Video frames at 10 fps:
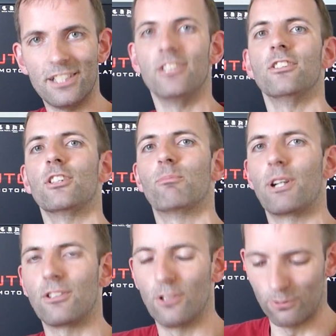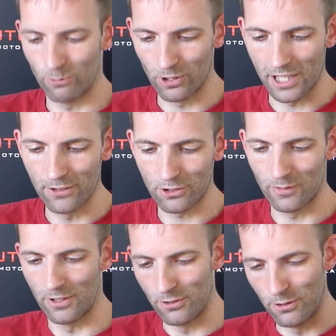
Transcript: it might not work out so well.